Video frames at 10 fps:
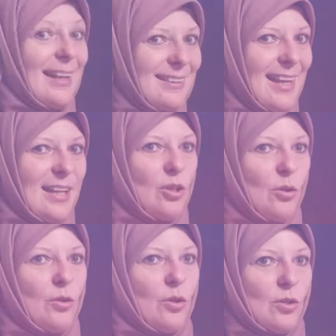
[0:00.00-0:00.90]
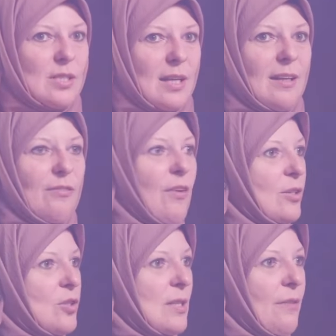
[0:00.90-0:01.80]
And then you you suddenly
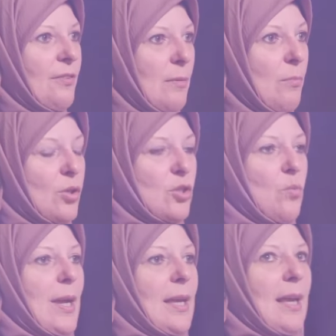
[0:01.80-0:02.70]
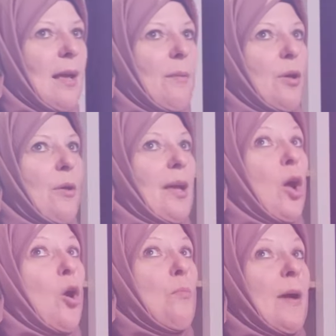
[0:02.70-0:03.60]
find yourself in a mosque, waking up, going,
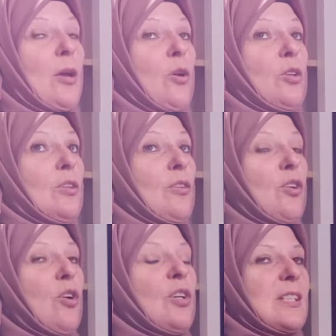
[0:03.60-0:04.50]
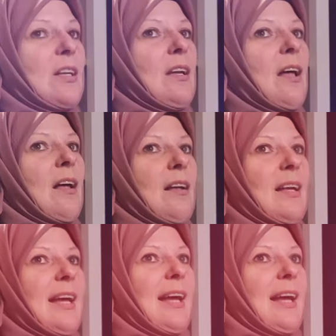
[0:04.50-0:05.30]
"Oh my God, God is Allah."